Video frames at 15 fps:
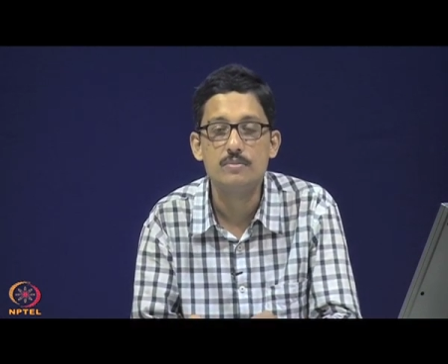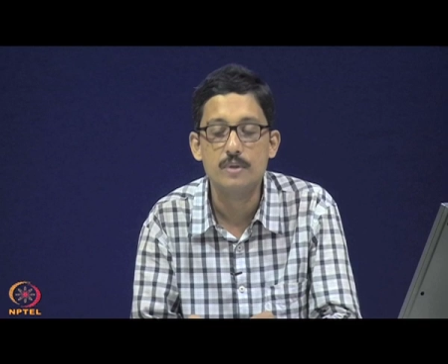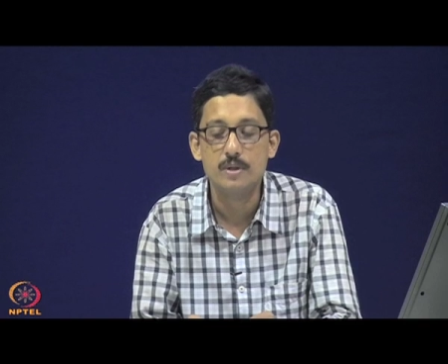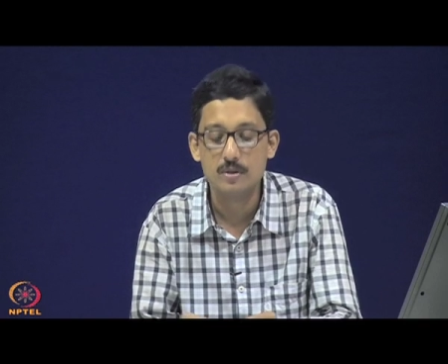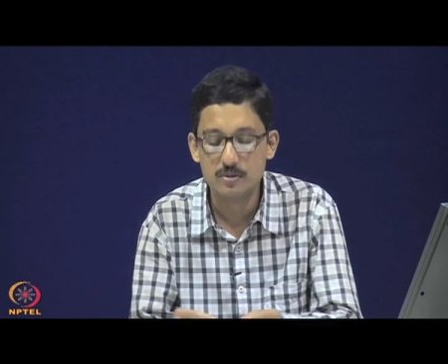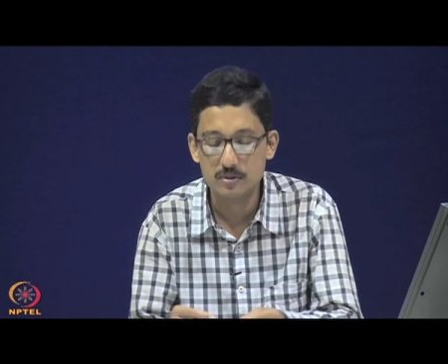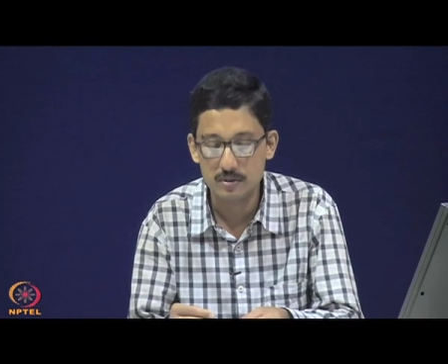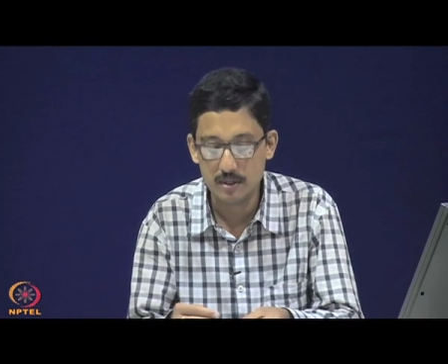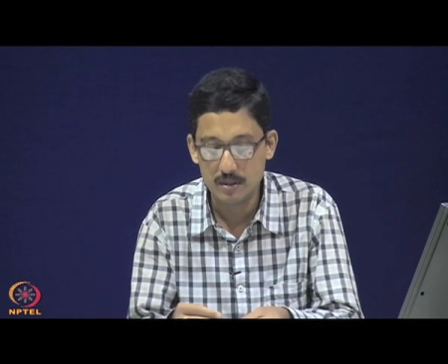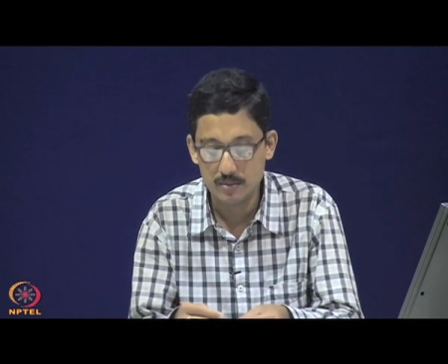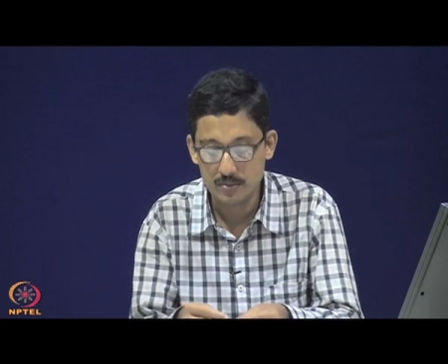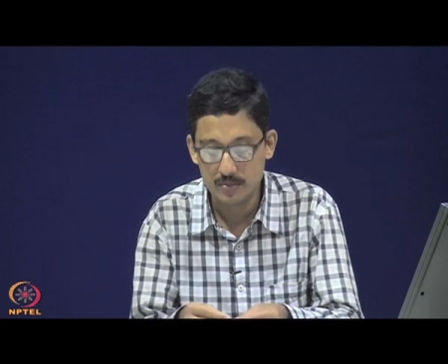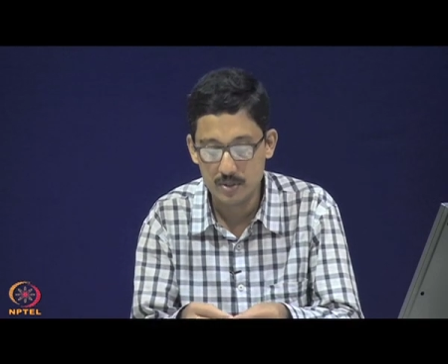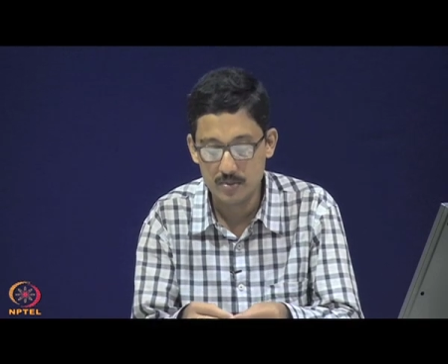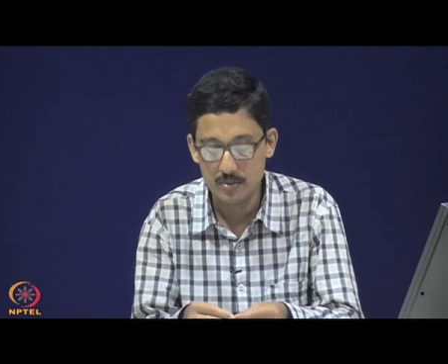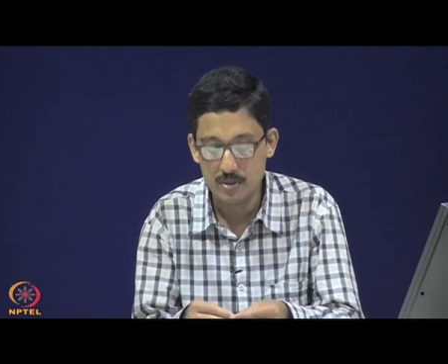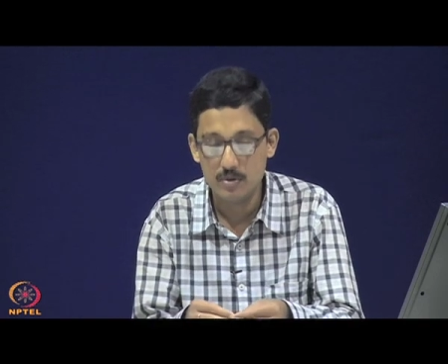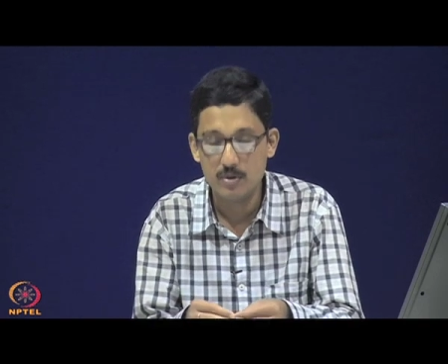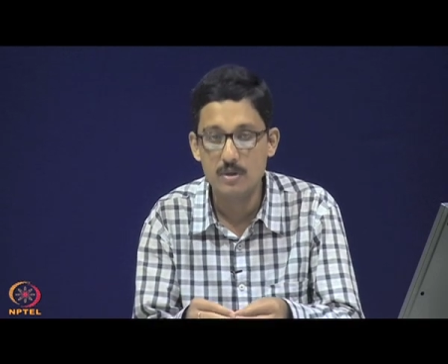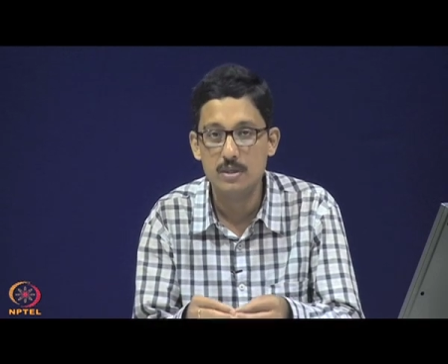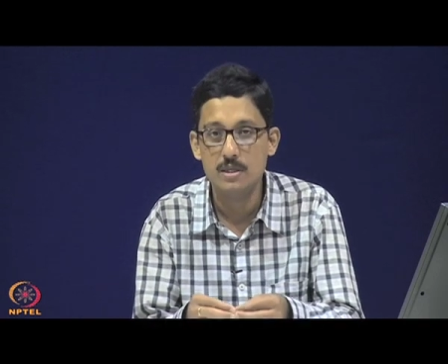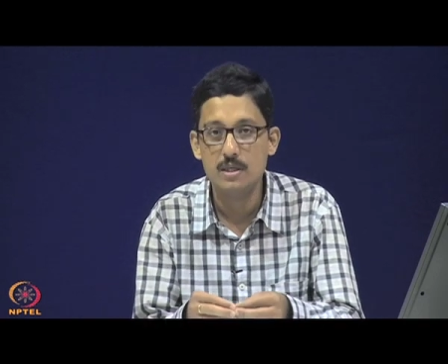because some of them are
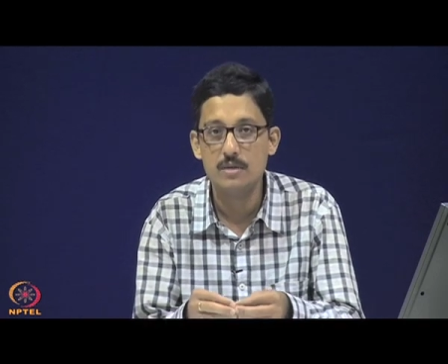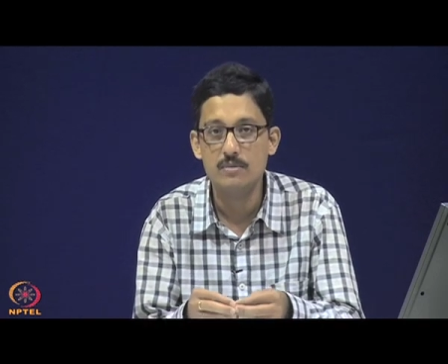already